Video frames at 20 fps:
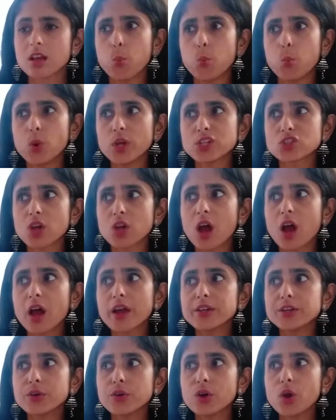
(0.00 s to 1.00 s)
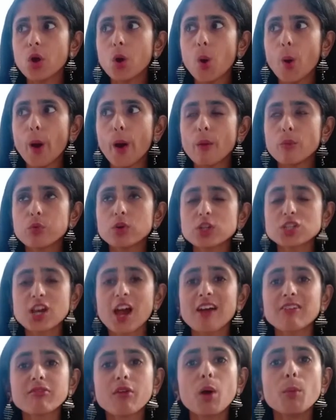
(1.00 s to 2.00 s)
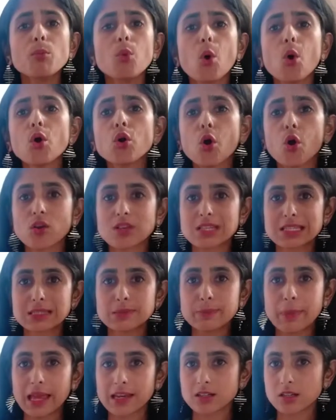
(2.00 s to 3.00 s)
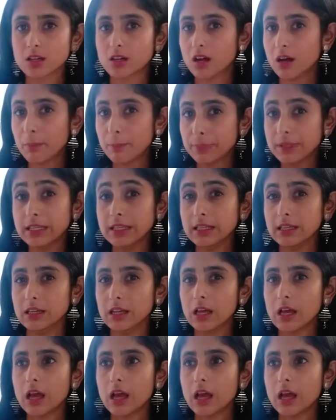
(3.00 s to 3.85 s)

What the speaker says: which have a more cosmetic appeal,